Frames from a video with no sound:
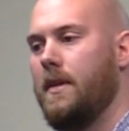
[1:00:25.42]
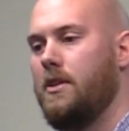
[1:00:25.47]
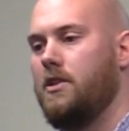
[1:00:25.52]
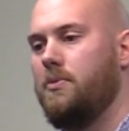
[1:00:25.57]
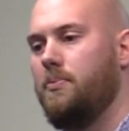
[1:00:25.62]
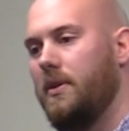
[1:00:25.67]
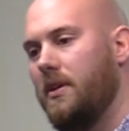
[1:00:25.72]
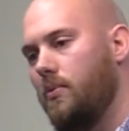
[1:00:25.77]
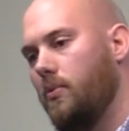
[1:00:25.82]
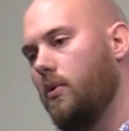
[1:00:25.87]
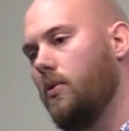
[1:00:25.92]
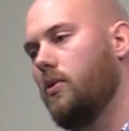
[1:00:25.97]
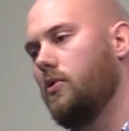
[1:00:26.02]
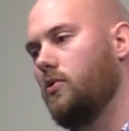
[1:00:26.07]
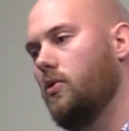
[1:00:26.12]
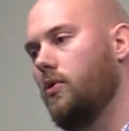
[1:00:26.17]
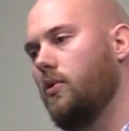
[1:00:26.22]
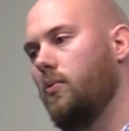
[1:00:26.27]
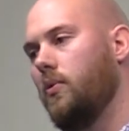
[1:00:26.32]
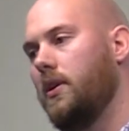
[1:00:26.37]
Smith
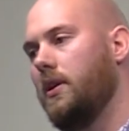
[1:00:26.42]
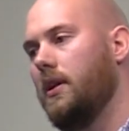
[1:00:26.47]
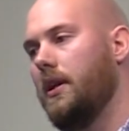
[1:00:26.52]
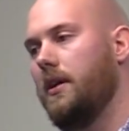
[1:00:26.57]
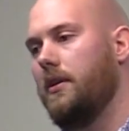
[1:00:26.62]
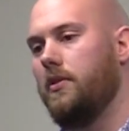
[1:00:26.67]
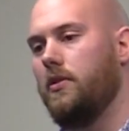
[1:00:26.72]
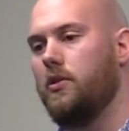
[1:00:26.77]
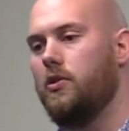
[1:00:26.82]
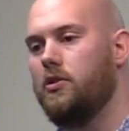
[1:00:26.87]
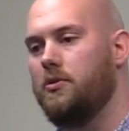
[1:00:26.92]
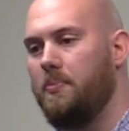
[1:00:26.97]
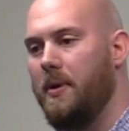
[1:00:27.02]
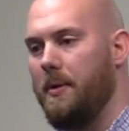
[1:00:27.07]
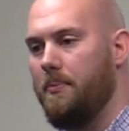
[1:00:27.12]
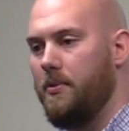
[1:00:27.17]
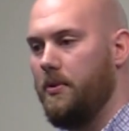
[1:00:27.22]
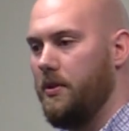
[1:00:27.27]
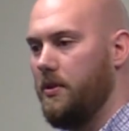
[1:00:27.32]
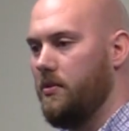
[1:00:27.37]
Wigglesworth wouldn't let a
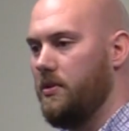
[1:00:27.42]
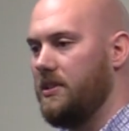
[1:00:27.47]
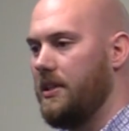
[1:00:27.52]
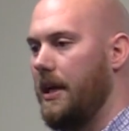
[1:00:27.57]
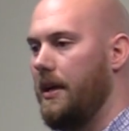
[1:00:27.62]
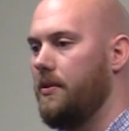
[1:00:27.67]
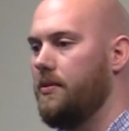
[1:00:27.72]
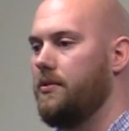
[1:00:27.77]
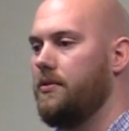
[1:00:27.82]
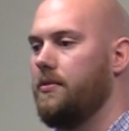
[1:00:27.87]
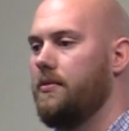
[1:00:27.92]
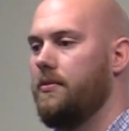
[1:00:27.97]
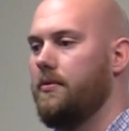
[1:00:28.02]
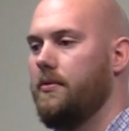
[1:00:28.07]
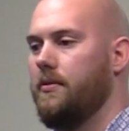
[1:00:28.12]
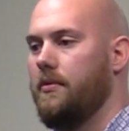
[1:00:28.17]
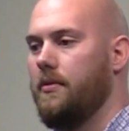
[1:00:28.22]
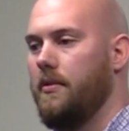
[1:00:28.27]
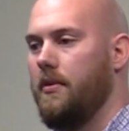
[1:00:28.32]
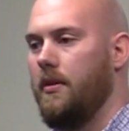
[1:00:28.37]
newspaper into his house.
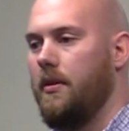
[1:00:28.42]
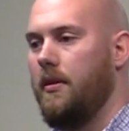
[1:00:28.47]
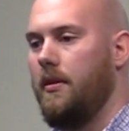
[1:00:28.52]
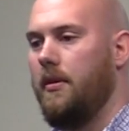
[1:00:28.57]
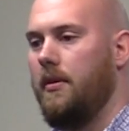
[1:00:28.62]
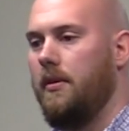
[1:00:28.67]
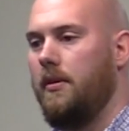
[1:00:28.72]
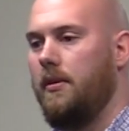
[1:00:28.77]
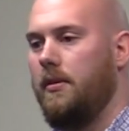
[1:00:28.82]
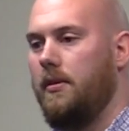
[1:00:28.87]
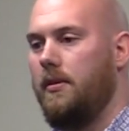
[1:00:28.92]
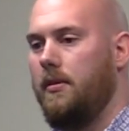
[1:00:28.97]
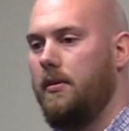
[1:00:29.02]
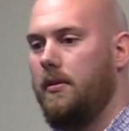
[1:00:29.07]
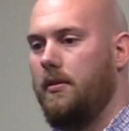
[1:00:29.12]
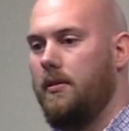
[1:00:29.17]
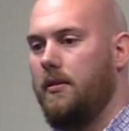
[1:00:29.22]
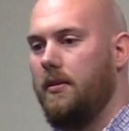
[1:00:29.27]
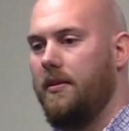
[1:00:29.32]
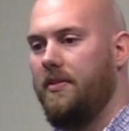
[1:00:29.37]

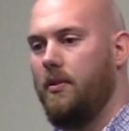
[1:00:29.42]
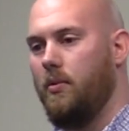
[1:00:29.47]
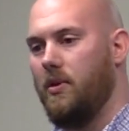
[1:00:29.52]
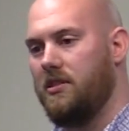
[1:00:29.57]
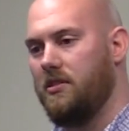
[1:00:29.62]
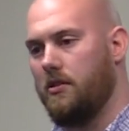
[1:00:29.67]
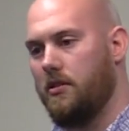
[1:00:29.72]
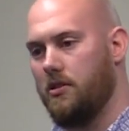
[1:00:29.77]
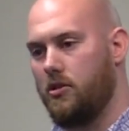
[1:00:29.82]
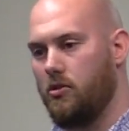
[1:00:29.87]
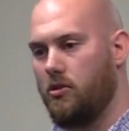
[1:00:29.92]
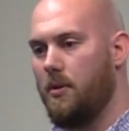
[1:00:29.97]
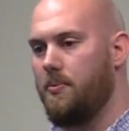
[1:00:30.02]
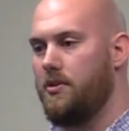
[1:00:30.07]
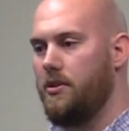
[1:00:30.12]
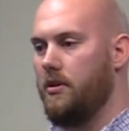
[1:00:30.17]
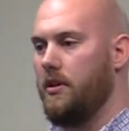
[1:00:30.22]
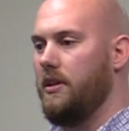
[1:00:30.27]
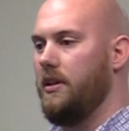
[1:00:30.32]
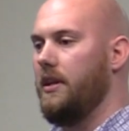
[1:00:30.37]
If it wasn't the
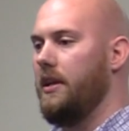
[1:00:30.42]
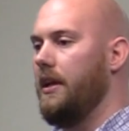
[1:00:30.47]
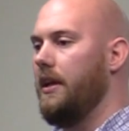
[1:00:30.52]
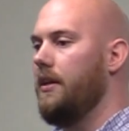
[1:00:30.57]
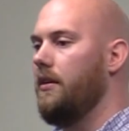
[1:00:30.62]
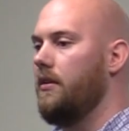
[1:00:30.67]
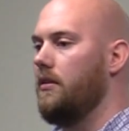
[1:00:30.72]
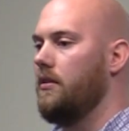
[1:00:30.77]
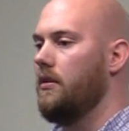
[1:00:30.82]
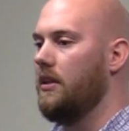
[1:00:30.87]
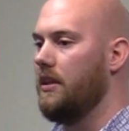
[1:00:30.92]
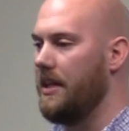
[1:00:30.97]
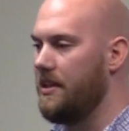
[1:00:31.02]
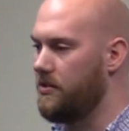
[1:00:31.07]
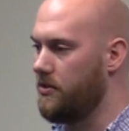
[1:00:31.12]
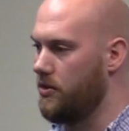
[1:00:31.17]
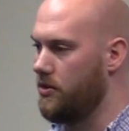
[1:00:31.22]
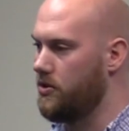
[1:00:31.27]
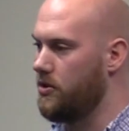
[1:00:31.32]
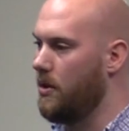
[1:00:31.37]
scripture, it didn't enter.
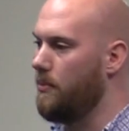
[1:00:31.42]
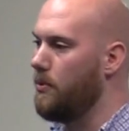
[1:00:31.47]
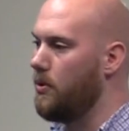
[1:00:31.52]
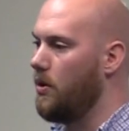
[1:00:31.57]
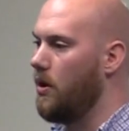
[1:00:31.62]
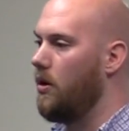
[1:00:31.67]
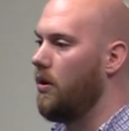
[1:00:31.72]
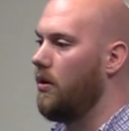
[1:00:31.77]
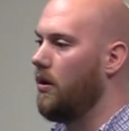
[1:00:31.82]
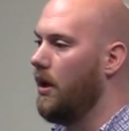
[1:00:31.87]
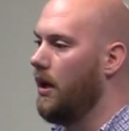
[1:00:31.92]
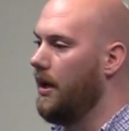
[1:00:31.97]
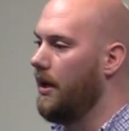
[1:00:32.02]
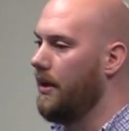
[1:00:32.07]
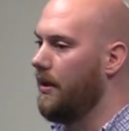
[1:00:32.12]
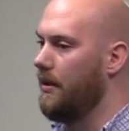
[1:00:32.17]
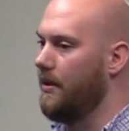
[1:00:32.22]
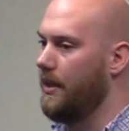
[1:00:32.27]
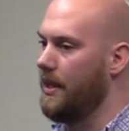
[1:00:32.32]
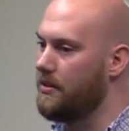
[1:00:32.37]
Lester Summerall
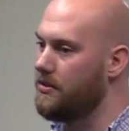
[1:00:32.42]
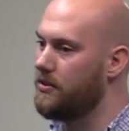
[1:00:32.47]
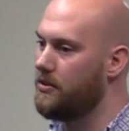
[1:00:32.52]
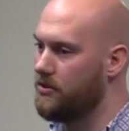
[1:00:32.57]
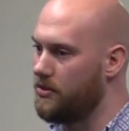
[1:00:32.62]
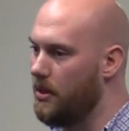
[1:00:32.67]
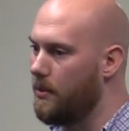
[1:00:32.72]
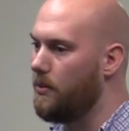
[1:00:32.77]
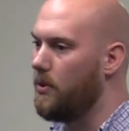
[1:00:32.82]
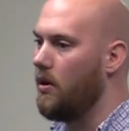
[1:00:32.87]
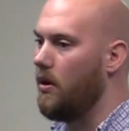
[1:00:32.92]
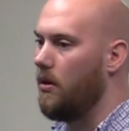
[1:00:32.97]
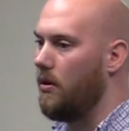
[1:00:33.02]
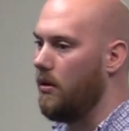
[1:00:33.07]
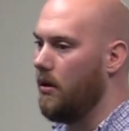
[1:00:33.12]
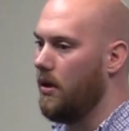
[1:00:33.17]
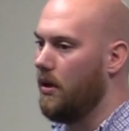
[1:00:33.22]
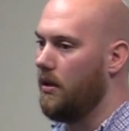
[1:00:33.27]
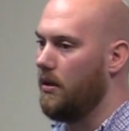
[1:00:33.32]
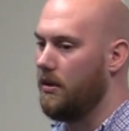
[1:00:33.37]

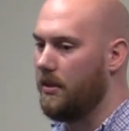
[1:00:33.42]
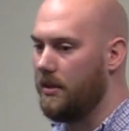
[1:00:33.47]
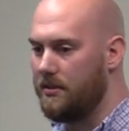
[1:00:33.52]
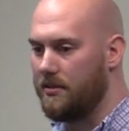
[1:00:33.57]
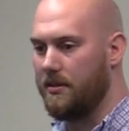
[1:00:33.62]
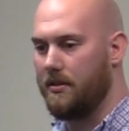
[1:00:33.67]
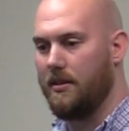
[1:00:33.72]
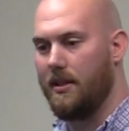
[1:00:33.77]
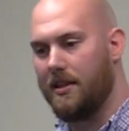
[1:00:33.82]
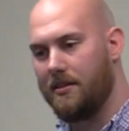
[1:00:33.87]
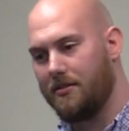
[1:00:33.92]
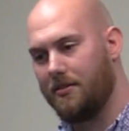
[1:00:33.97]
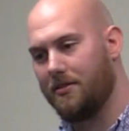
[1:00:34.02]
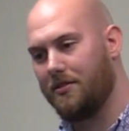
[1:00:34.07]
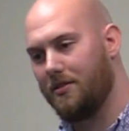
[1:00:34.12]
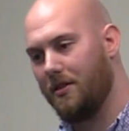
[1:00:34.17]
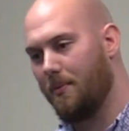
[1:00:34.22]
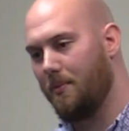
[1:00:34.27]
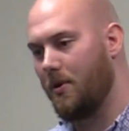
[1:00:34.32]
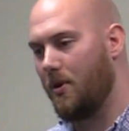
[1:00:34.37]

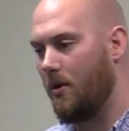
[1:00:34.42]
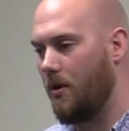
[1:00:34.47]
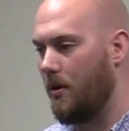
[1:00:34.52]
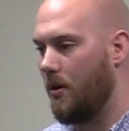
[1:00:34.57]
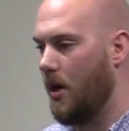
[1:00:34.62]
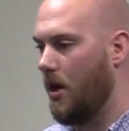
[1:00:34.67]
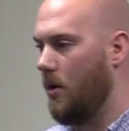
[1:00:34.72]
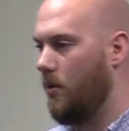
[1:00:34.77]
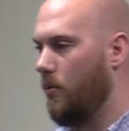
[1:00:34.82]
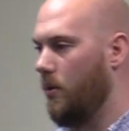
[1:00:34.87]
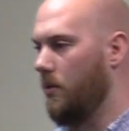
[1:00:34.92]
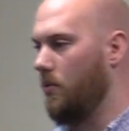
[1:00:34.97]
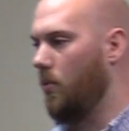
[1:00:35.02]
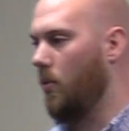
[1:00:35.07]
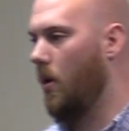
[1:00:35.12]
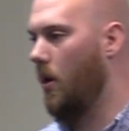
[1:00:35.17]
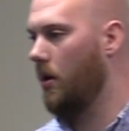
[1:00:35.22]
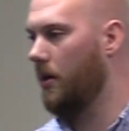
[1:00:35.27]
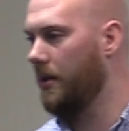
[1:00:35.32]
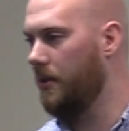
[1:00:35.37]
would
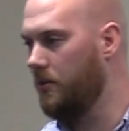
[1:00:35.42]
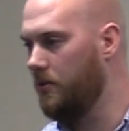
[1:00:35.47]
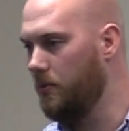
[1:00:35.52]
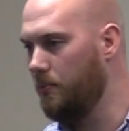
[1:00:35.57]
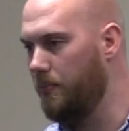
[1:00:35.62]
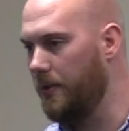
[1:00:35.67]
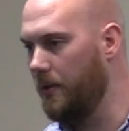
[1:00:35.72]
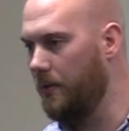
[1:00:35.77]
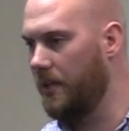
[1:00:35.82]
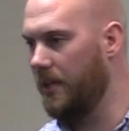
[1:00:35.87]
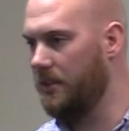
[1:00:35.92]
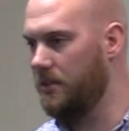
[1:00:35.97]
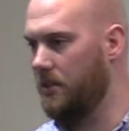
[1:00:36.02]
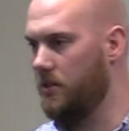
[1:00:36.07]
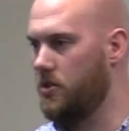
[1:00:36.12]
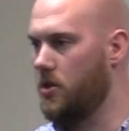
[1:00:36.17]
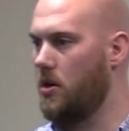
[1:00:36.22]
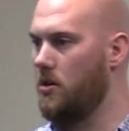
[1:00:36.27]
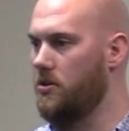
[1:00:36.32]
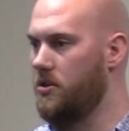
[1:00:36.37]
walk into buildings
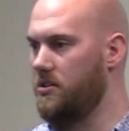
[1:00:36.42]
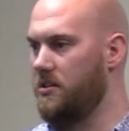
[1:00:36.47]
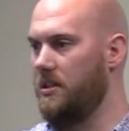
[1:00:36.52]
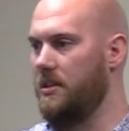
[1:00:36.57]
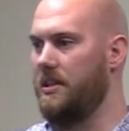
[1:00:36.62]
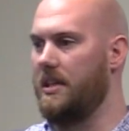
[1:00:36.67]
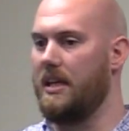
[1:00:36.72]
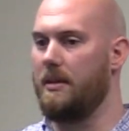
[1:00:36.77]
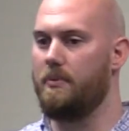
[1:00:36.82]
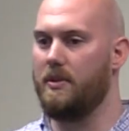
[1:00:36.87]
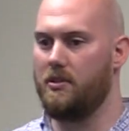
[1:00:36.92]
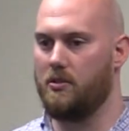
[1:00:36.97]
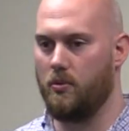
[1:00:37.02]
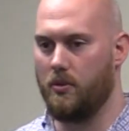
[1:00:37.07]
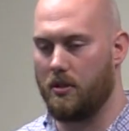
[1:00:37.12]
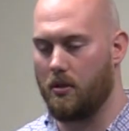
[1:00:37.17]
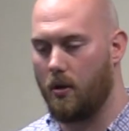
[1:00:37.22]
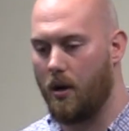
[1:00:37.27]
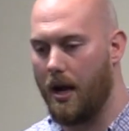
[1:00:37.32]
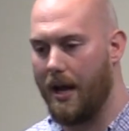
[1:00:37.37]
and churches and demons
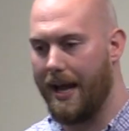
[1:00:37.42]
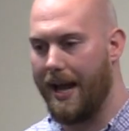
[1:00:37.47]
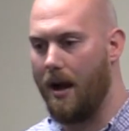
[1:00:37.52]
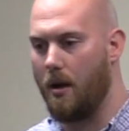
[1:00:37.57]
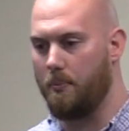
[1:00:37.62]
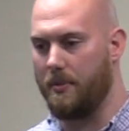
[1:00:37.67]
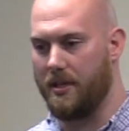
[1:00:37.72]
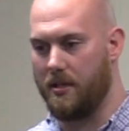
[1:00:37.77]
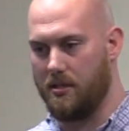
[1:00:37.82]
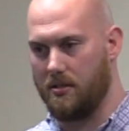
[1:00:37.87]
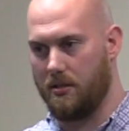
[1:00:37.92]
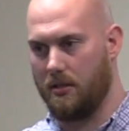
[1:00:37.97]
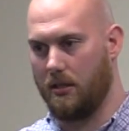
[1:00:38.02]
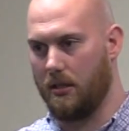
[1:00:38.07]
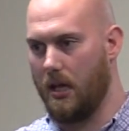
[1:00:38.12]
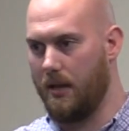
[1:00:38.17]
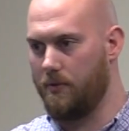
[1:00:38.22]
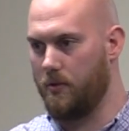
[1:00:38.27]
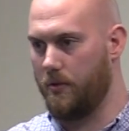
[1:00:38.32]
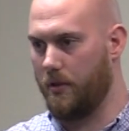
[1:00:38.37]
would cry out because of the
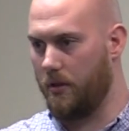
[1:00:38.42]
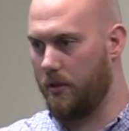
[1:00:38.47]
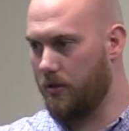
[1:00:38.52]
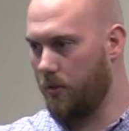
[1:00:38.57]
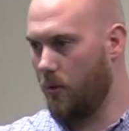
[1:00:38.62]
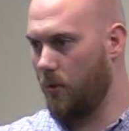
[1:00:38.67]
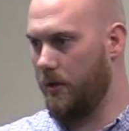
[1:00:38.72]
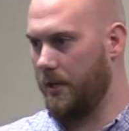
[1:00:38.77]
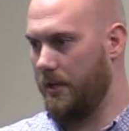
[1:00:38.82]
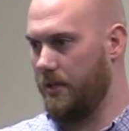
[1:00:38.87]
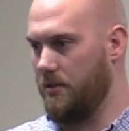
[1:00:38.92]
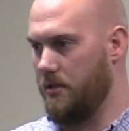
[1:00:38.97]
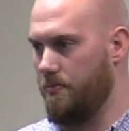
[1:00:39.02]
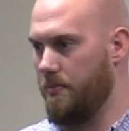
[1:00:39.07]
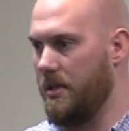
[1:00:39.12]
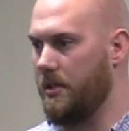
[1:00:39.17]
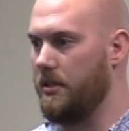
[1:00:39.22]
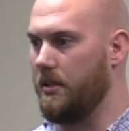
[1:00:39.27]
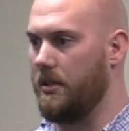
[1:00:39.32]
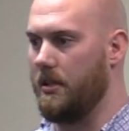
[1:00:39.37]
level of authority and
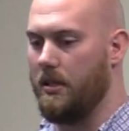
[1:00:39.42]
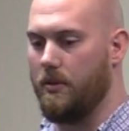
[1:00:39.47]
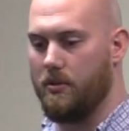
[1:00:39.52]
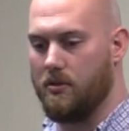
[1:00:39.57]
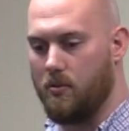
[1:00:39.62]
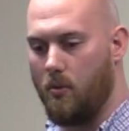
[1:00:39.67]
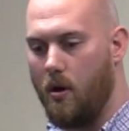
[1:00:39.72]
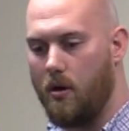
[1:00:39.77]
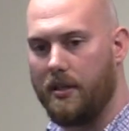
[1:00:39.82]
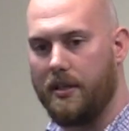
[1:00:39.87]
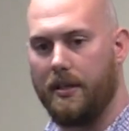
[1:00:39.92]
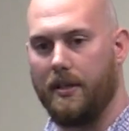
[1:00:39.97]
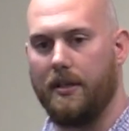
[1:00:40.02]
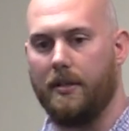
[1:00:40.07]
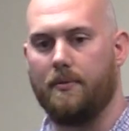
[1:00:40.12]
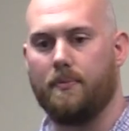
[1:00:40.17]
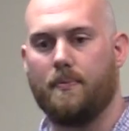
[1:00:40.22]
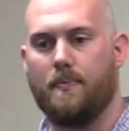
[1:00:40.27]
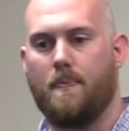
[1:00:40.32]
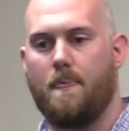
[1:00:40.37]
dominion he was walking
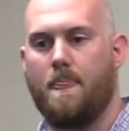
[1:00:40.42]
in.